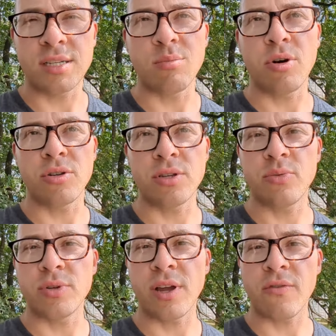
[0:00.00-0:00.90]
Supposedly,
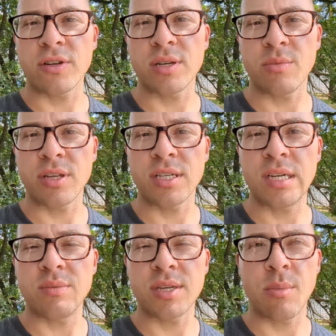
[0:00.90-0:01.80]
whenever some of the
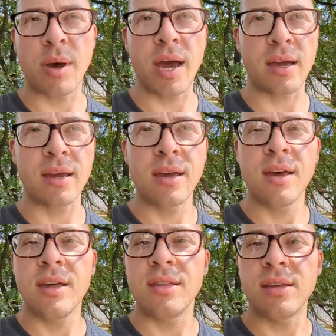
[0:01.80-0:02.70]
teams get back,
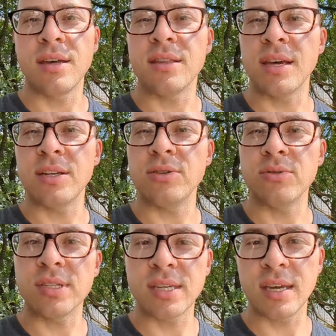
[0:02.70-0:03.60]
then they do
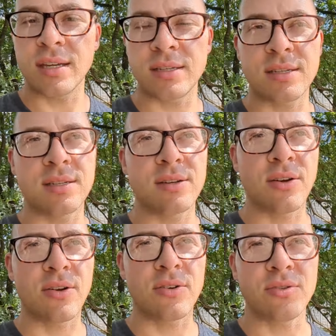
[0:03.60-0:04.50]
skits
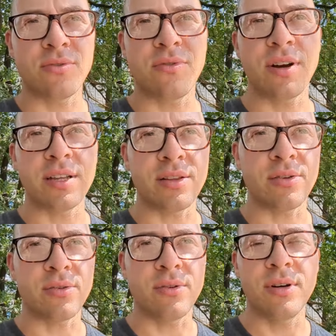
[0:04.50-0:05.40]
or do funny
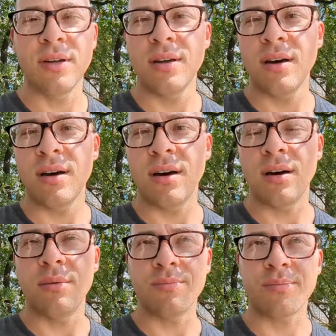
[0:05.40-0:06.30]
little
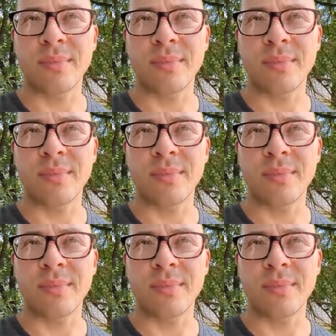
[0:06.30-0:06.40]
um,